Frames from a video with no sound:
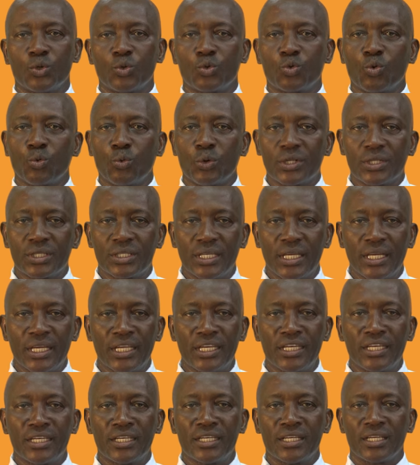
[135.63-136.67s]
to
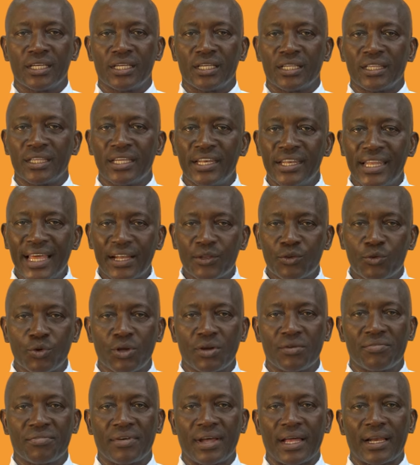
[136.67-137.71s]
retain the natural
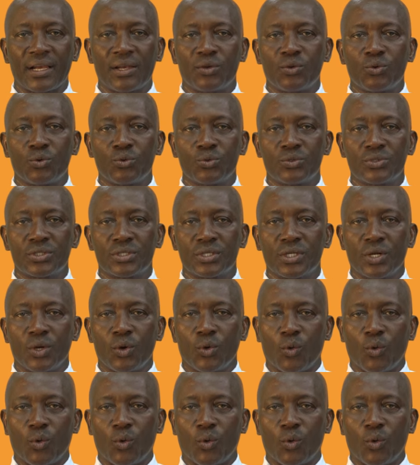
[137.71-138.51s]
values